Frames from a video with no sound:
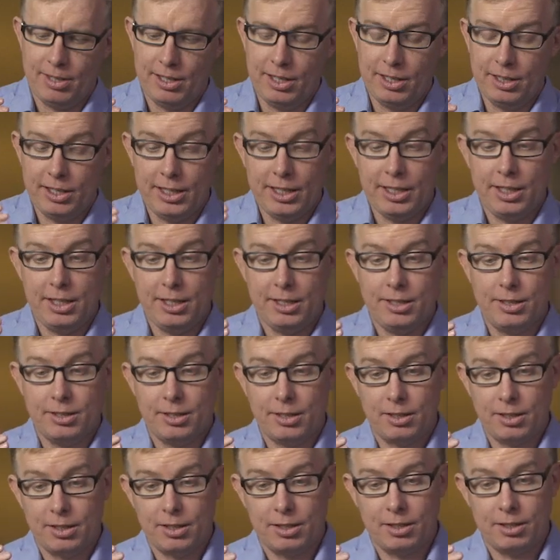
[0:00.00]
in the,
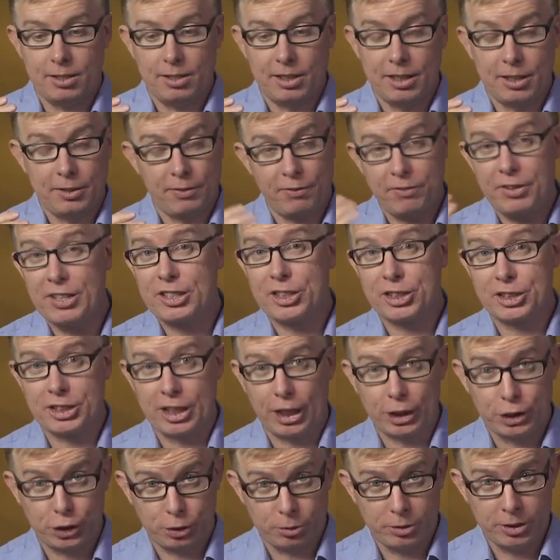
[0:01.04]
uh, in the 5th
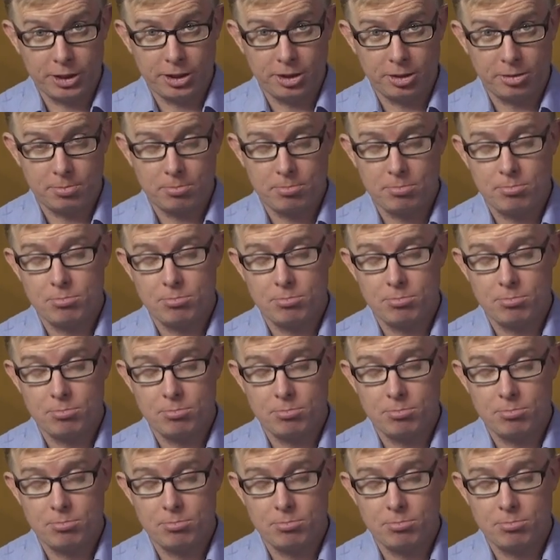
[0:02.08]
century,